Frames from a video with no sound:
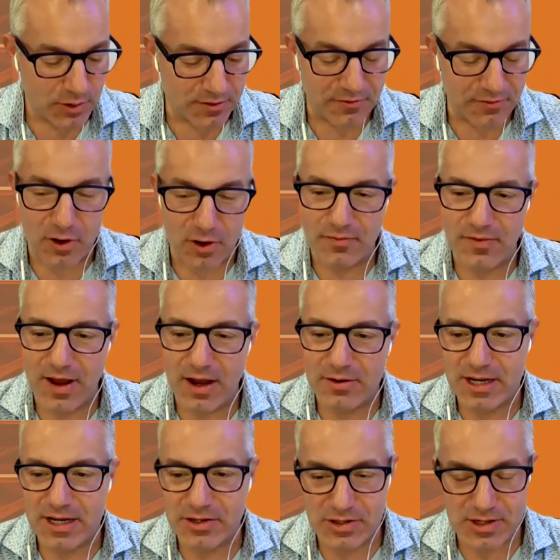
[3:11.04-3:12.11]
With a firm
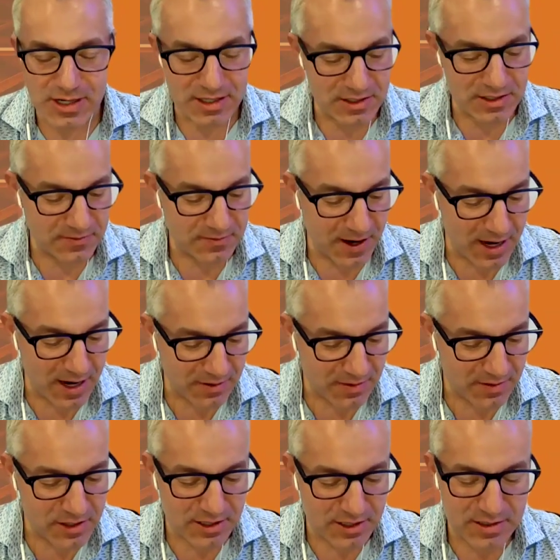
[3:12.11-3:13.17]
foundation in his
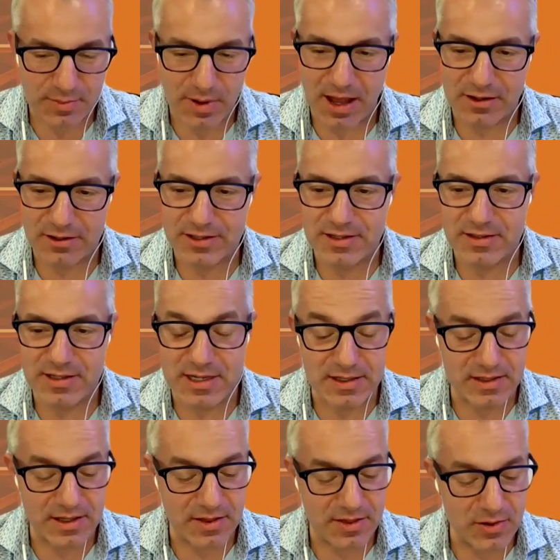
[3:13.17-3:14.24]
faith, Jason balances
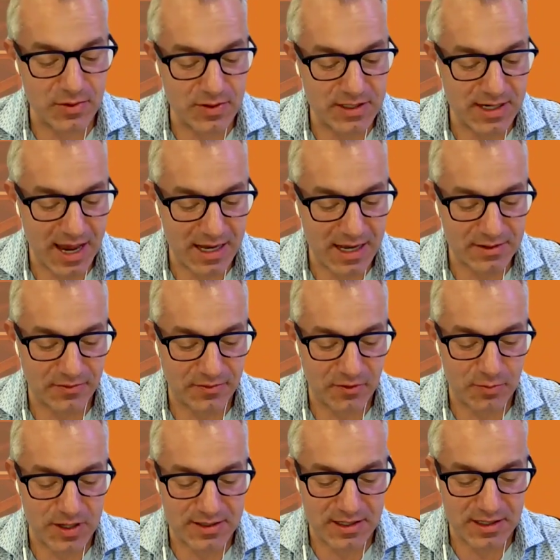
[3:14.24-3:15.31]
his enthusiasm
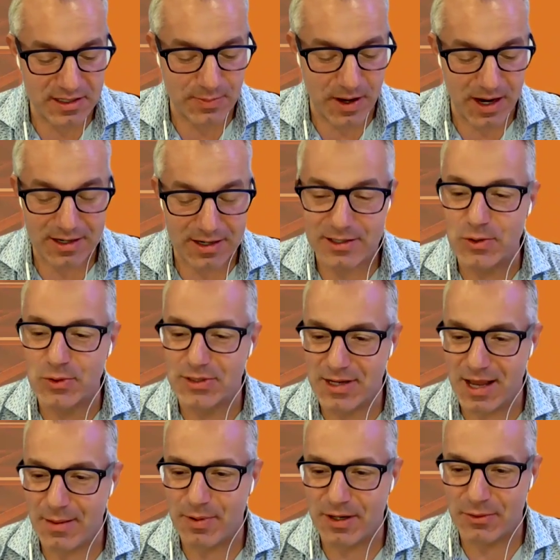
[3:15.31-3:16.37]
for business by
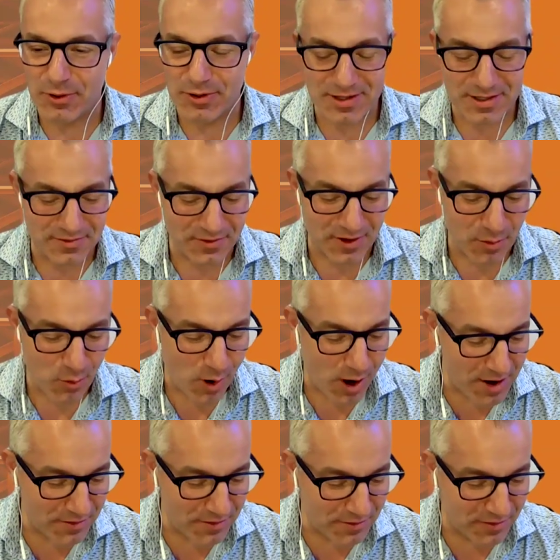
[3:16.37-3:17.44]
two-stepping with his fun
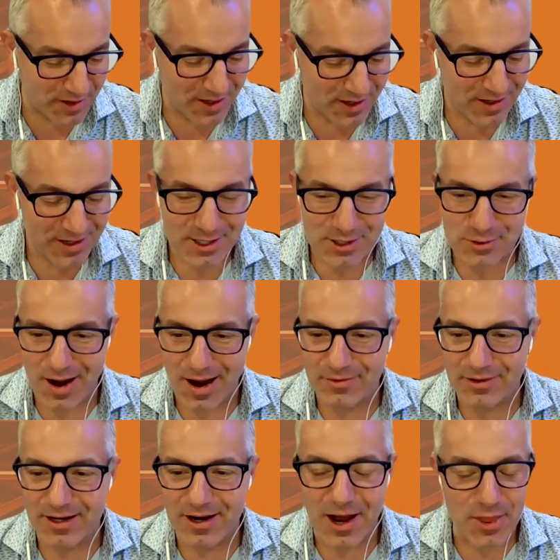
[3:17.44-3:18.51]
wife,
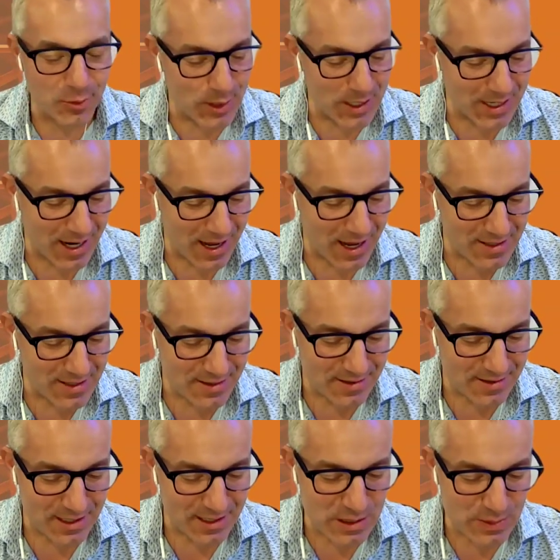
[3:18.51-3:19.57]
traveling on the
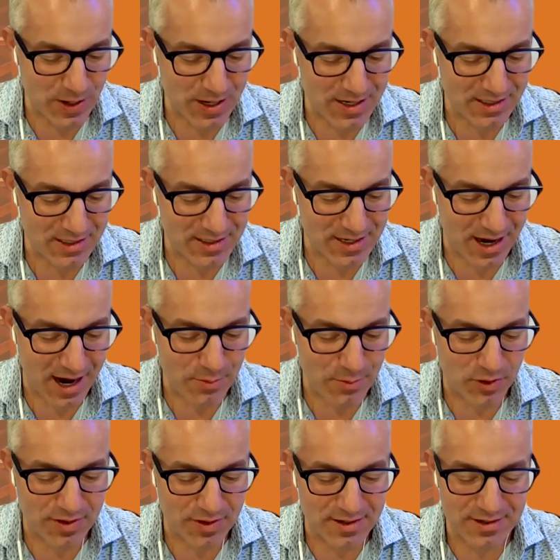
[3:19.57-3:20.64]
weekends, and spending
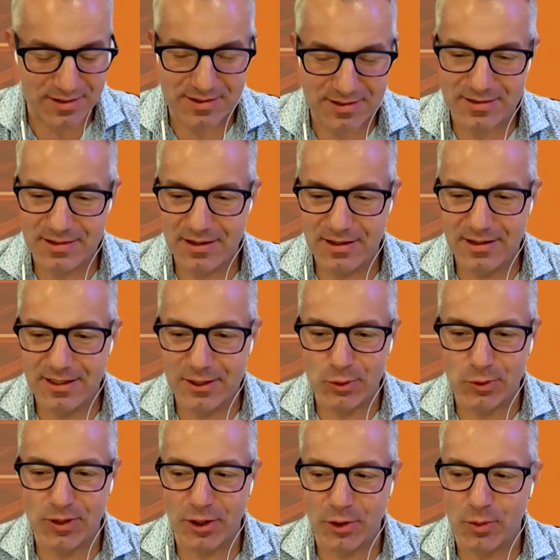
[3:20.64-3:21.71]
time with his
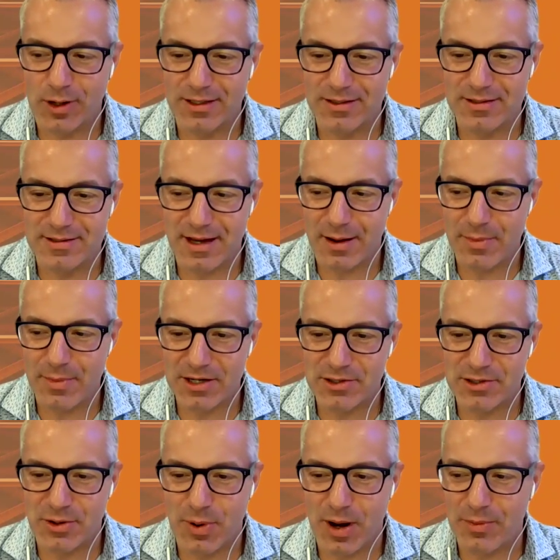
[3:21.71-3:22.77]
two little ones. I
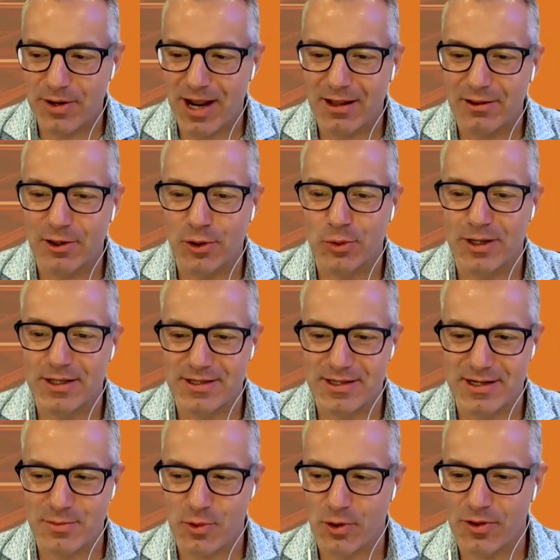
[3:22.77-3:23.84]
imagine they're probably not little
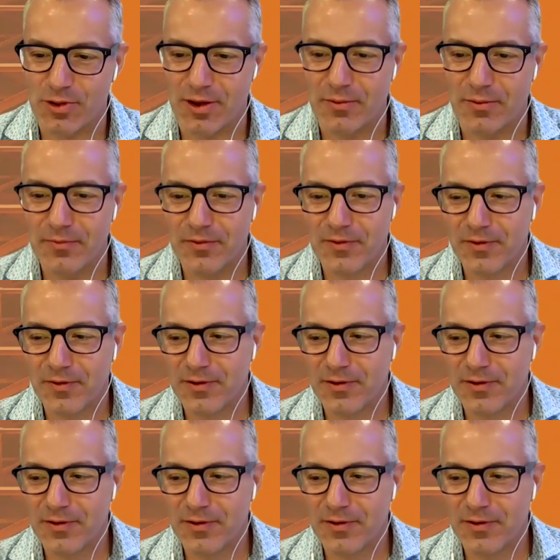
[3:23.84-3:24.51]
ones anymore, though.